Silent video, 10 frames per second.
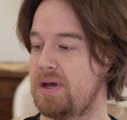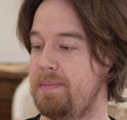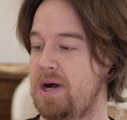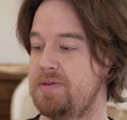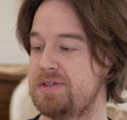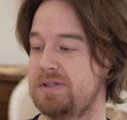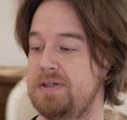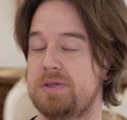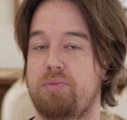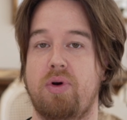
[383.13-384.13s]
I bought this
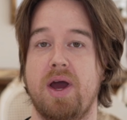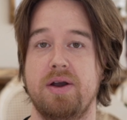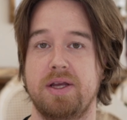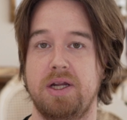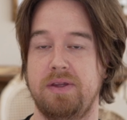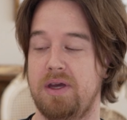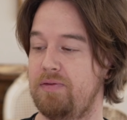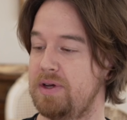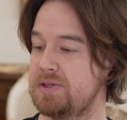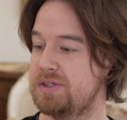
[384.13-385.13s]
lens prior to getting the
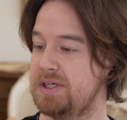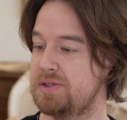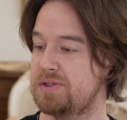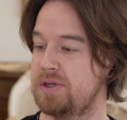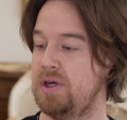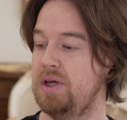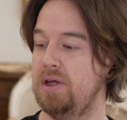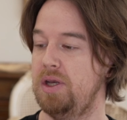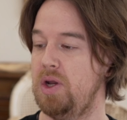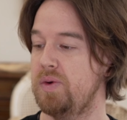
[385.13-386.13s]
FX6,
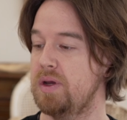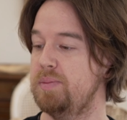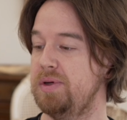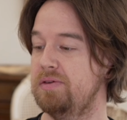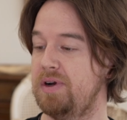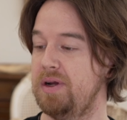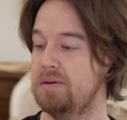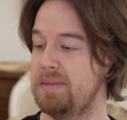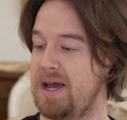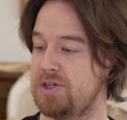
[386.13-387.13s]
knowing it'd be a very
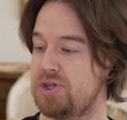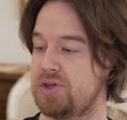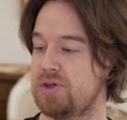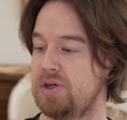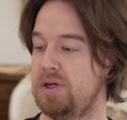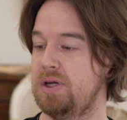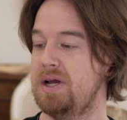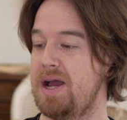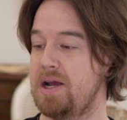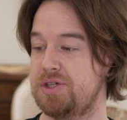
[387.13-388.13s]
good match.
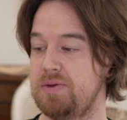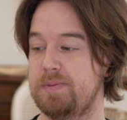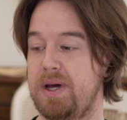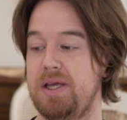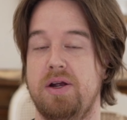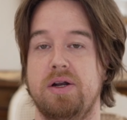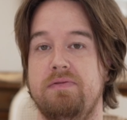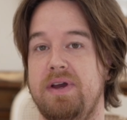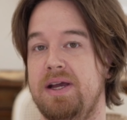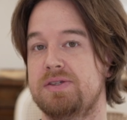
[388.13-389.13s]
Actually, it was about a year in
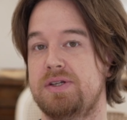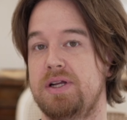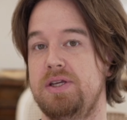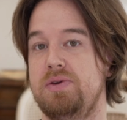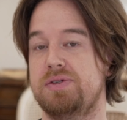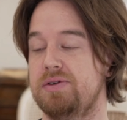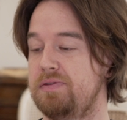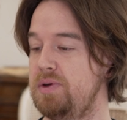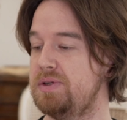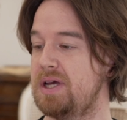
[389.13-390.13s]
advance and I used it a
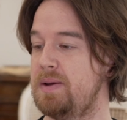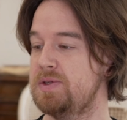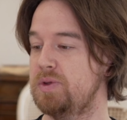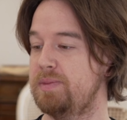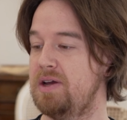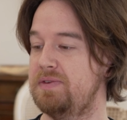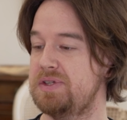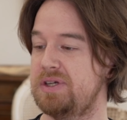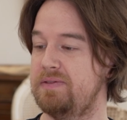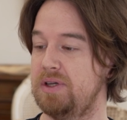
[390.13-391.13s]
few times with my
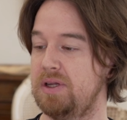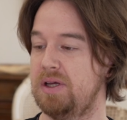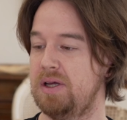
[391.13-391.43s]
FS7.